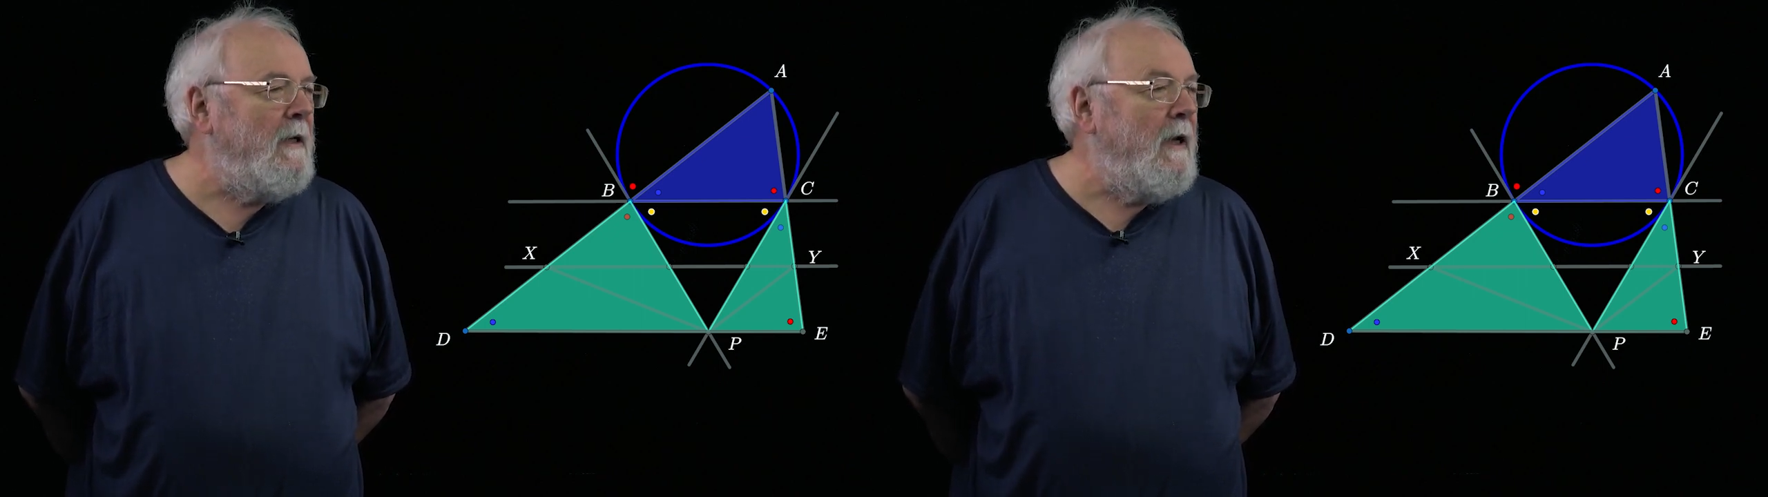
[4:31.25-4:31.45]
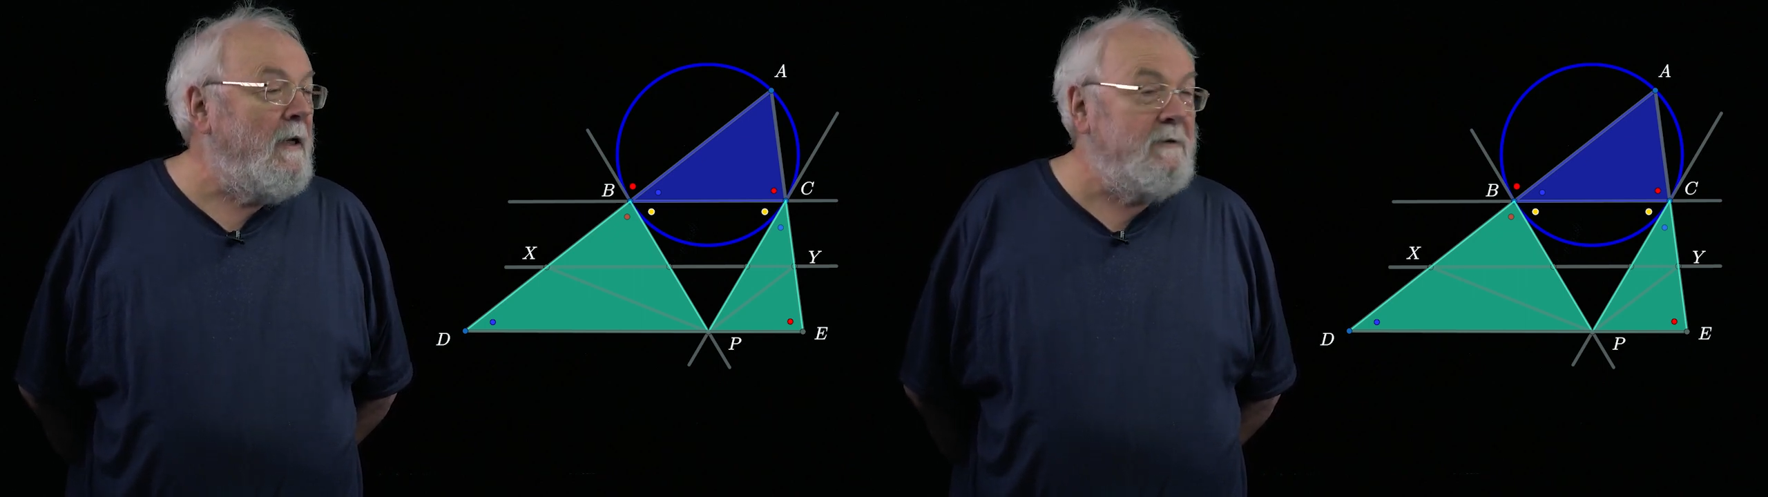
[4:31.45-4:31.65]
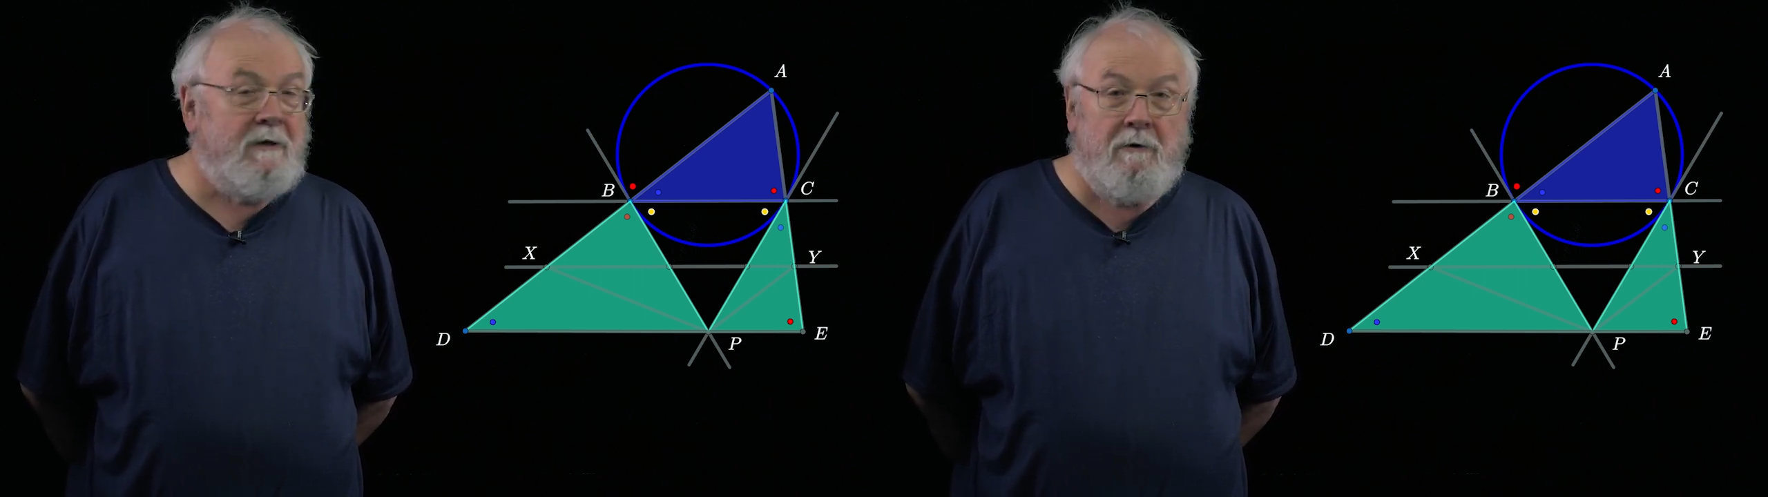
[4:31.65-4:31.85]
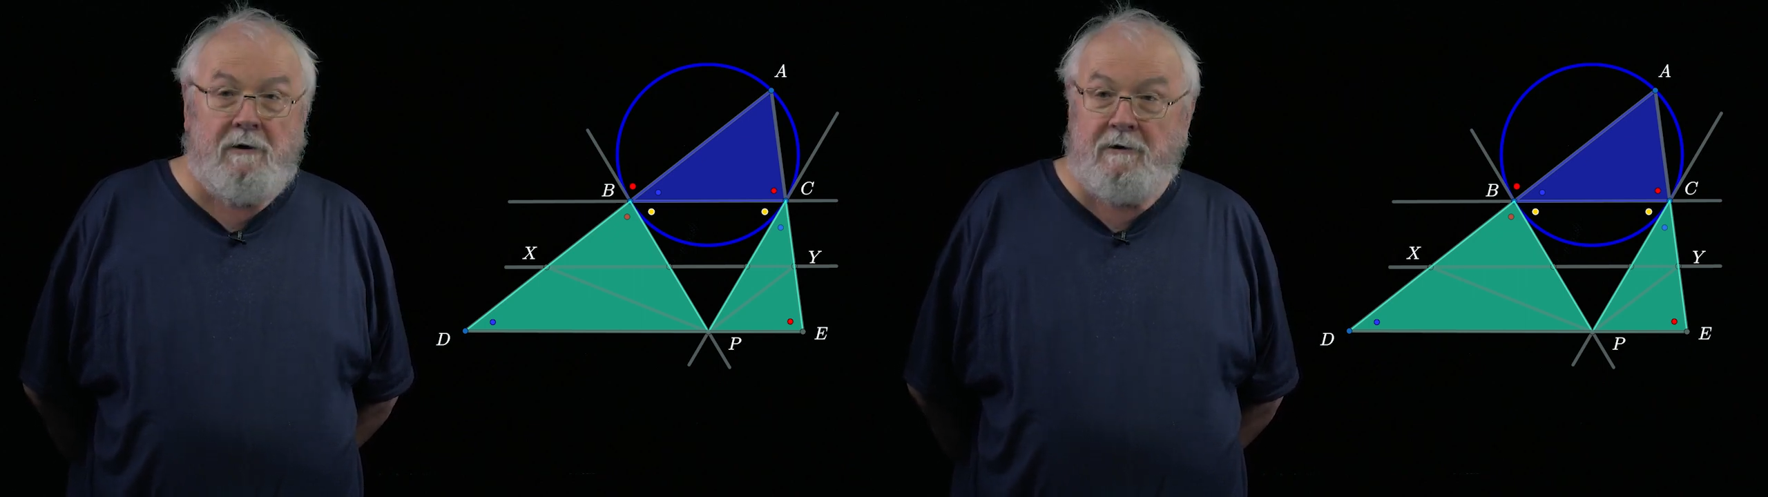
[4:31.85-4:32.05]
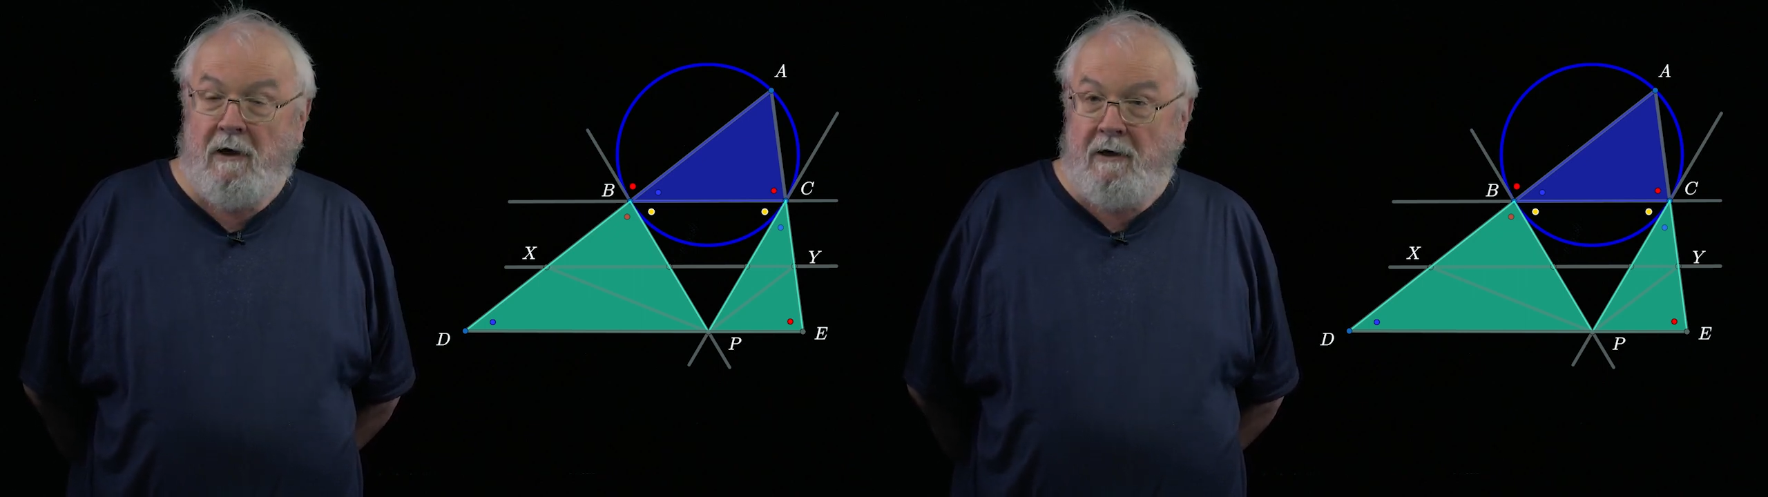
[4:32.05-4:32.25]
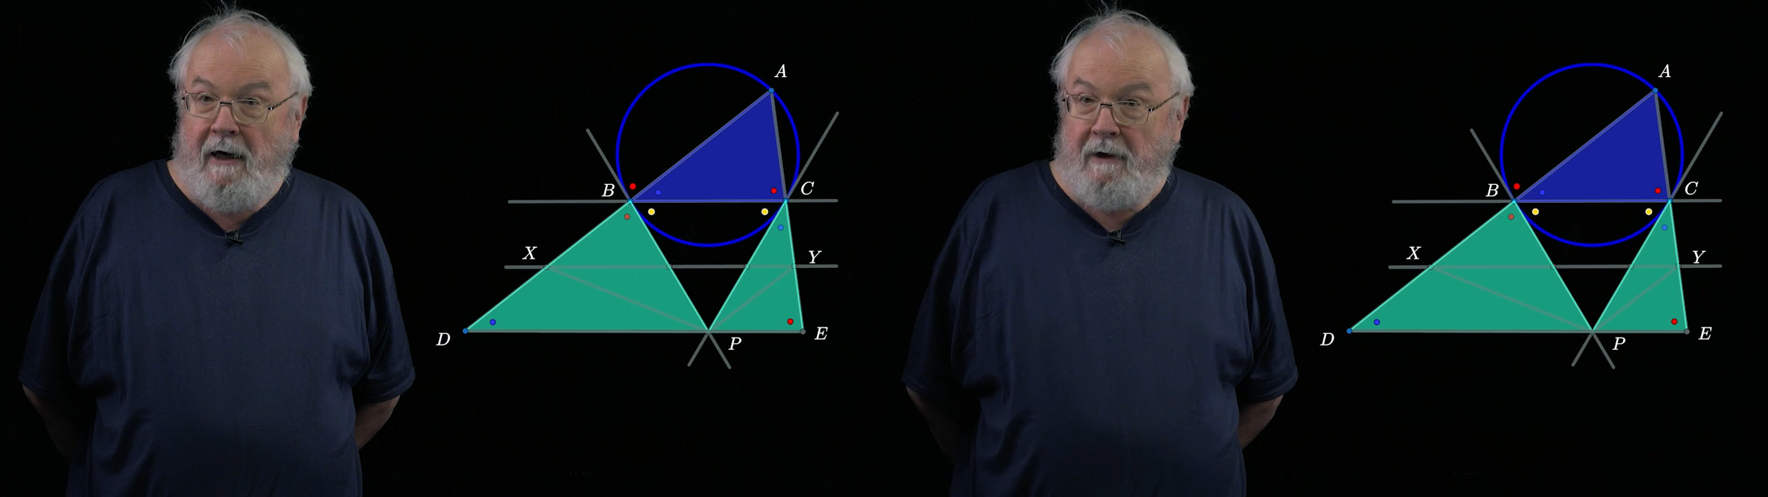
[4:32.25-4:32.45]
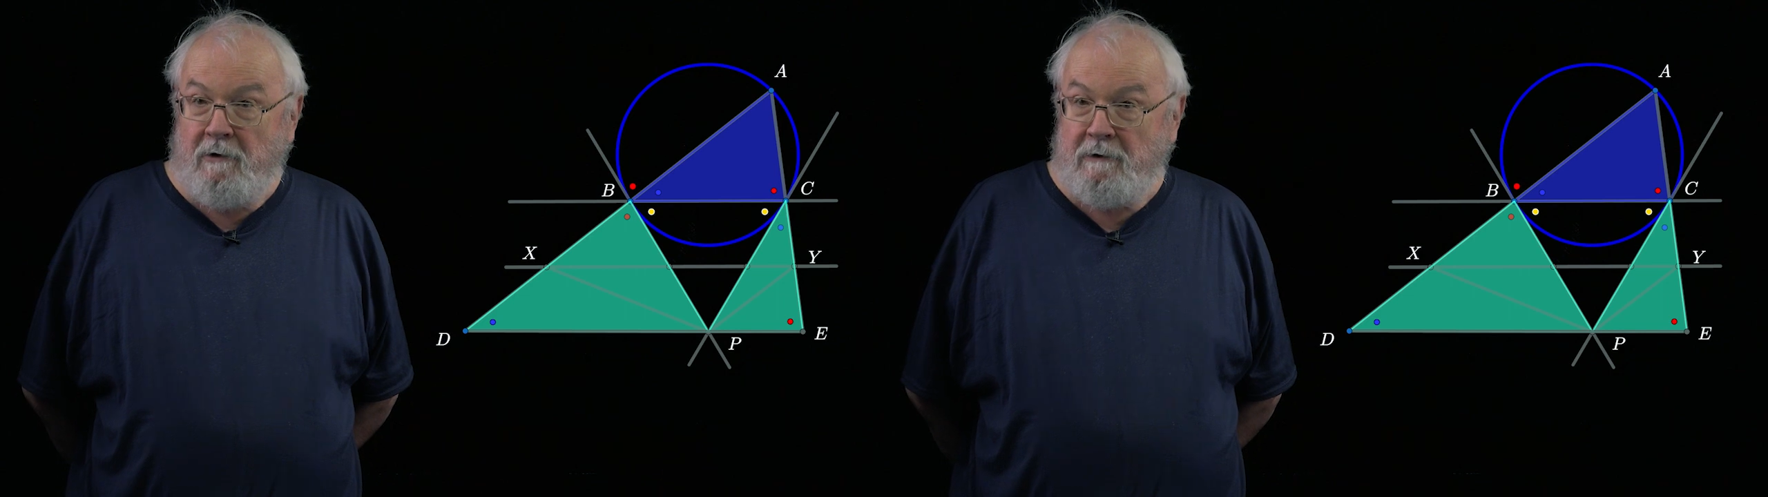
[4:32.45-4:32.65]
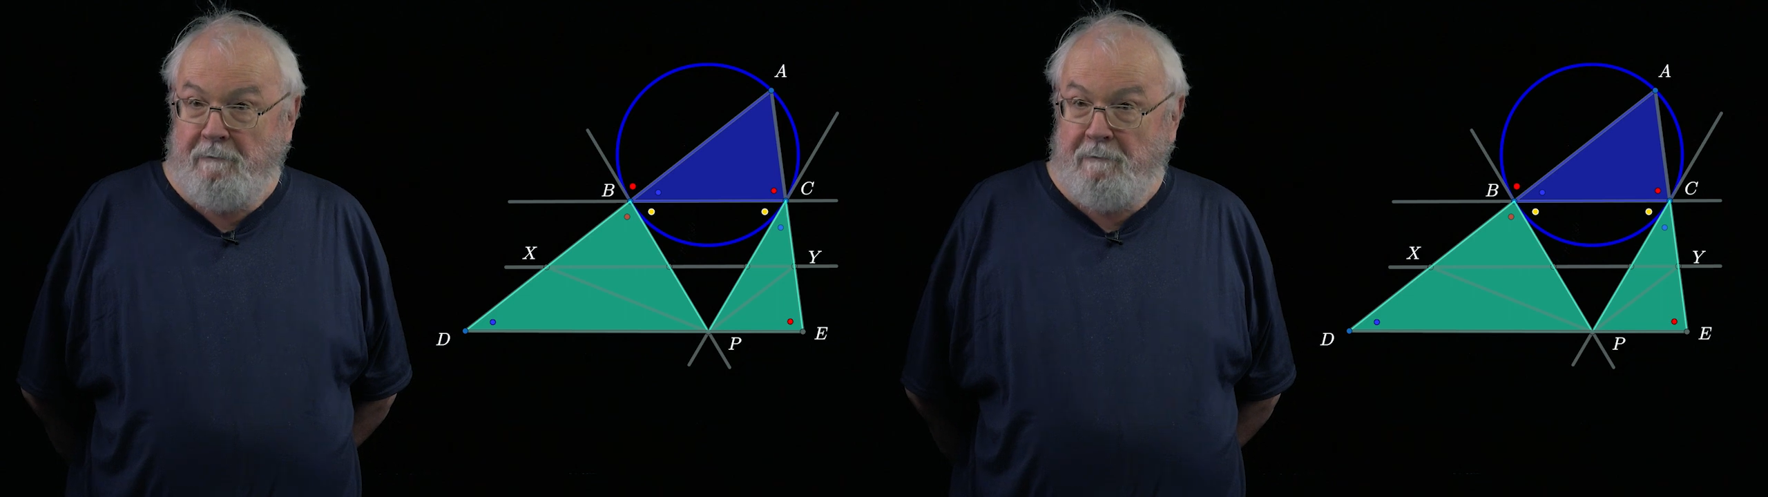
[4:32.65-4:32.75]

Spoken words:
And so the third angles